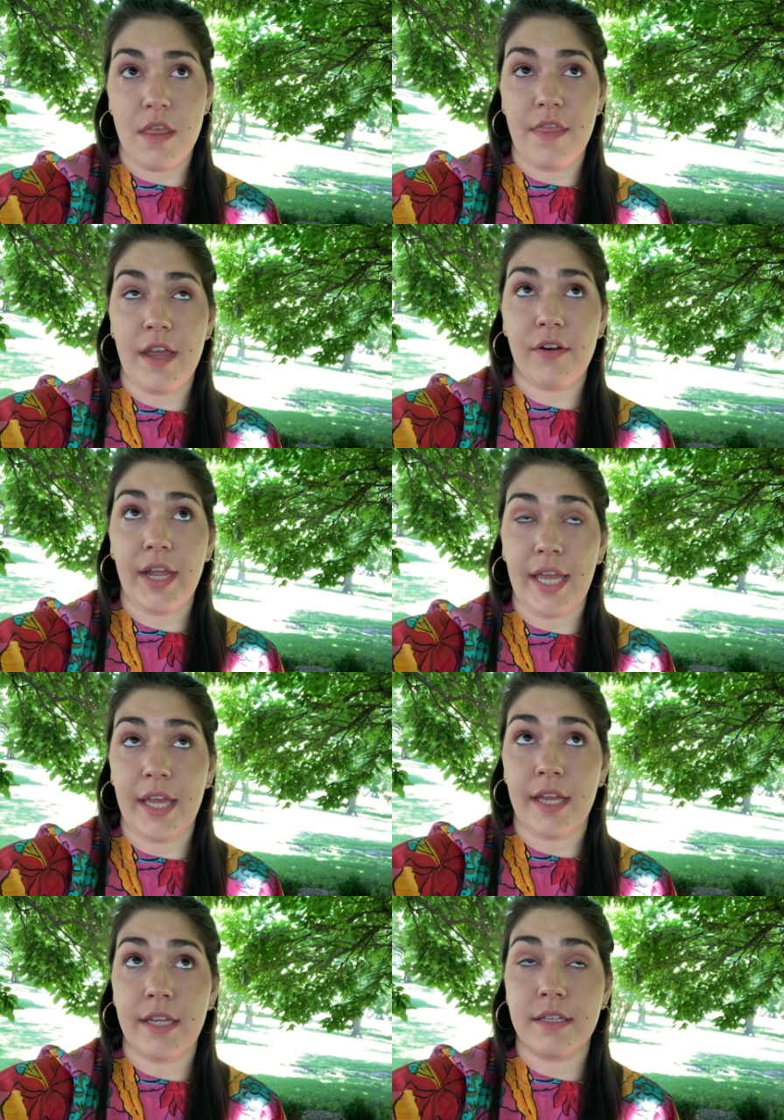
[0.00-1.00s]
there
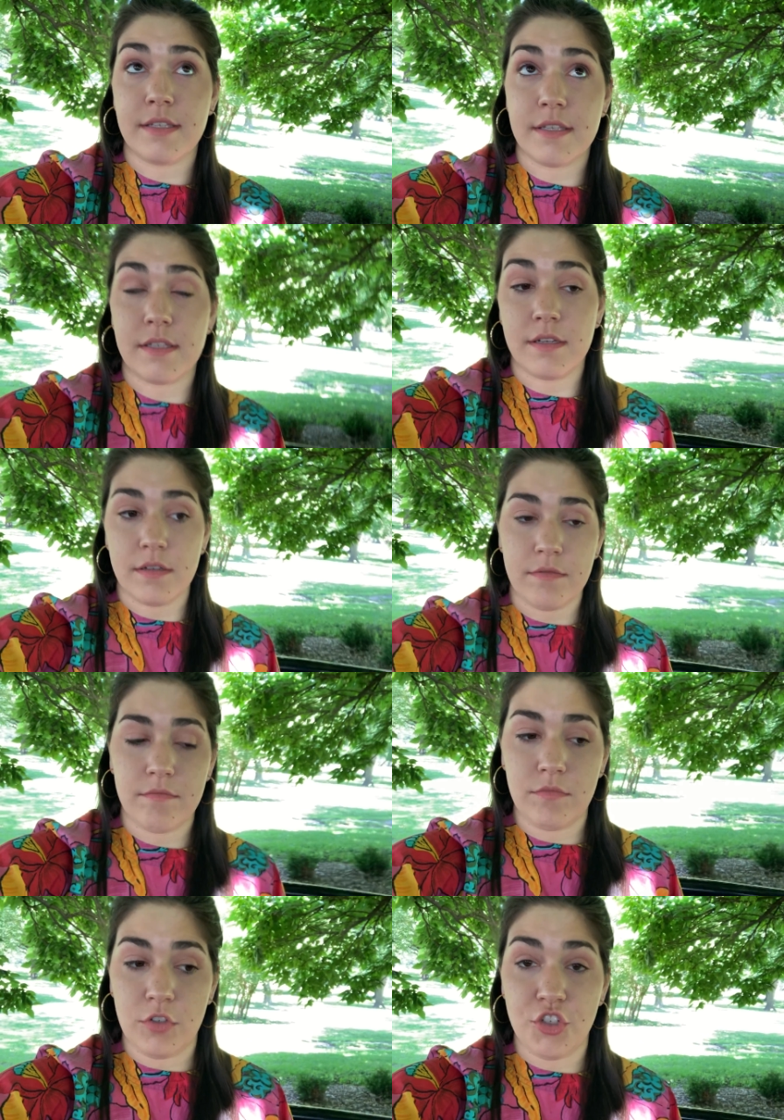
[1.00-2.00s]
is
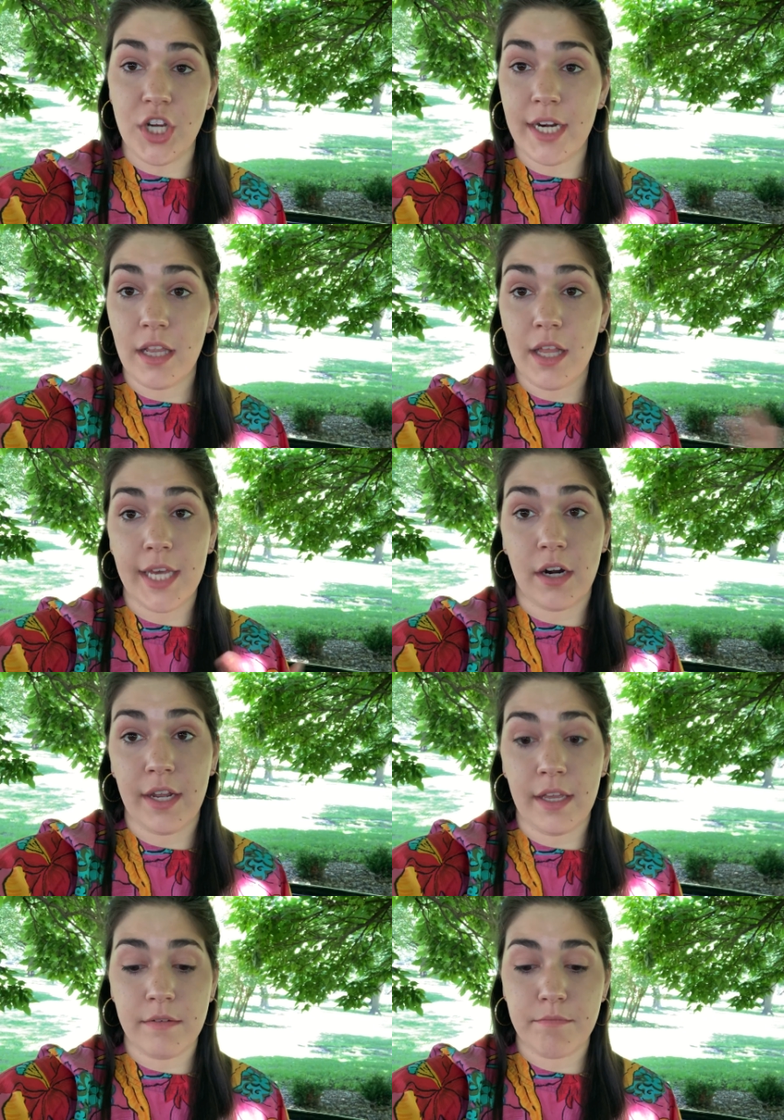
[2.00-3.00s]
you shine a light on
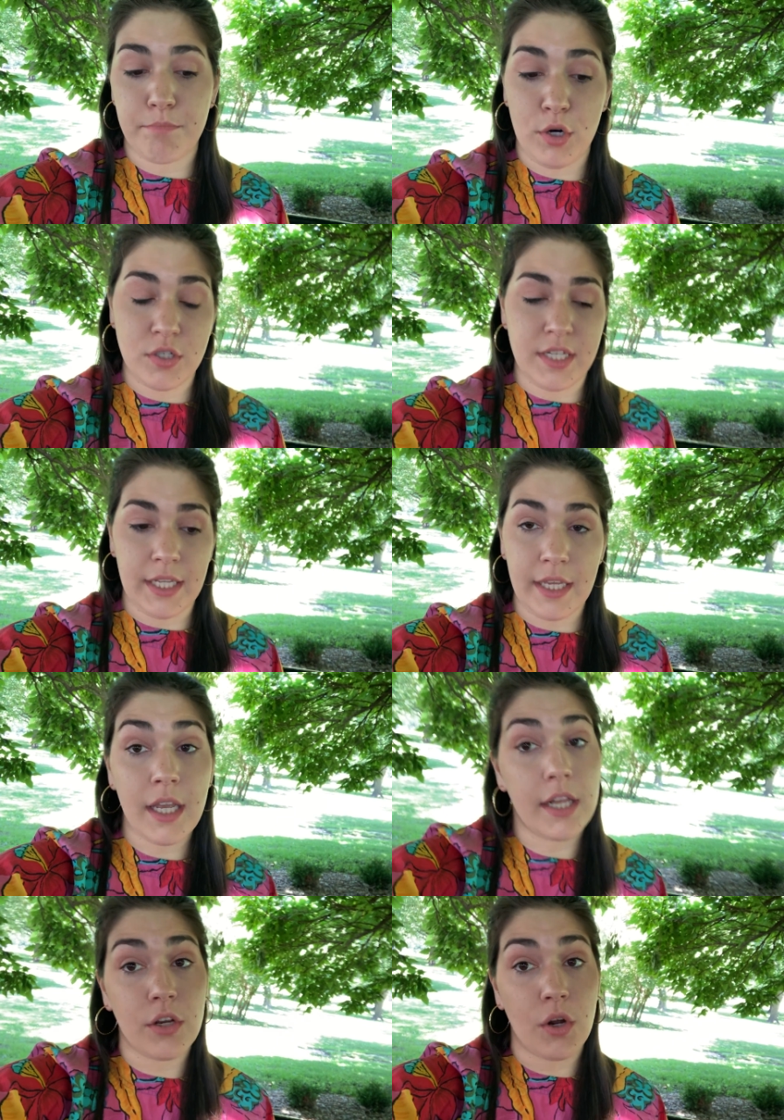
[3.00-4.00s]
it personally
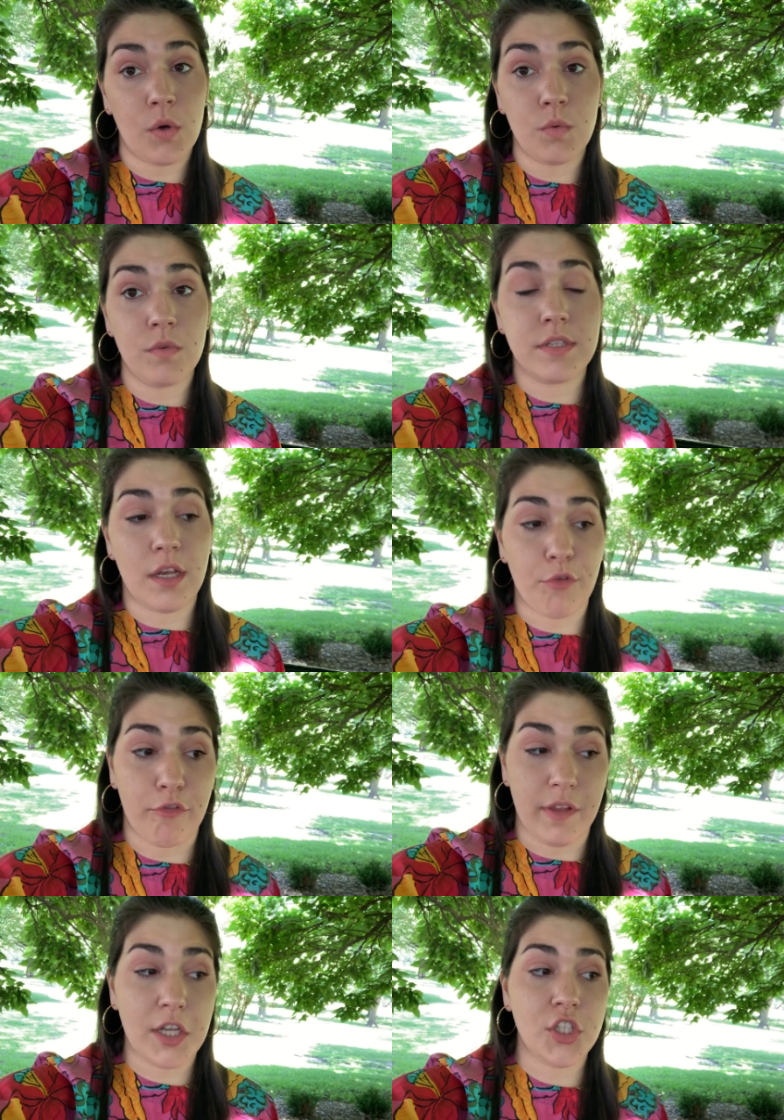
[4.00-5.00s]
in your own
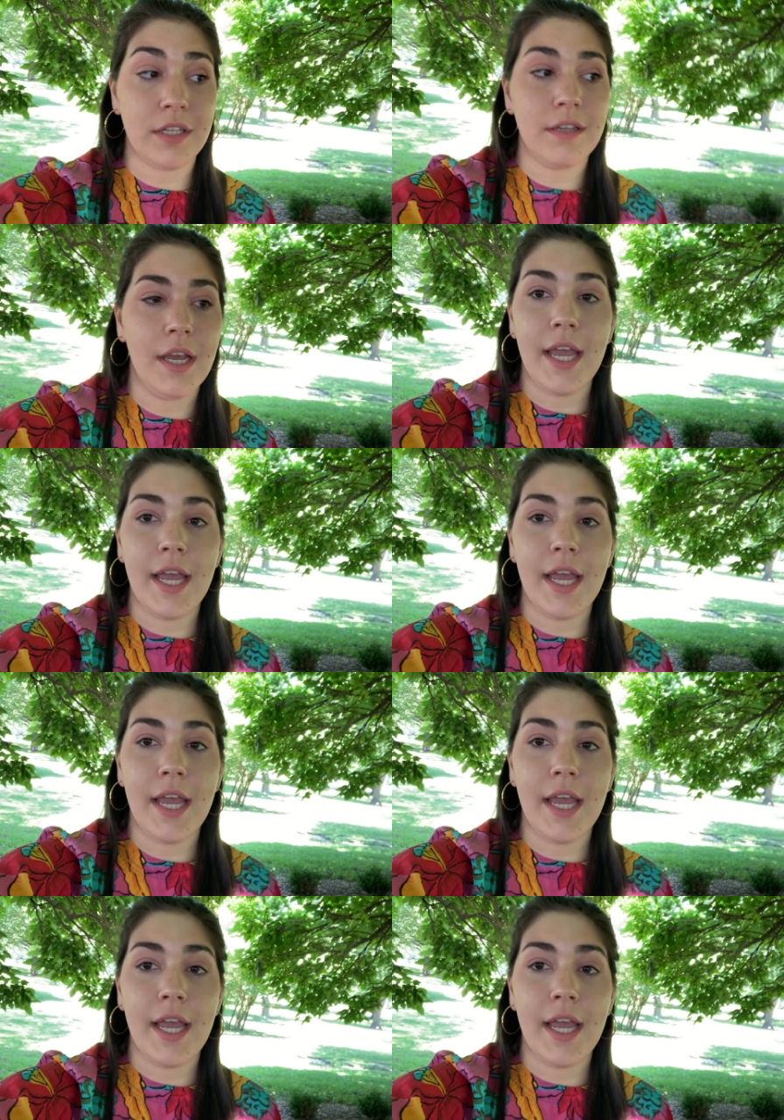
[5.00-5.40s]
self-reflection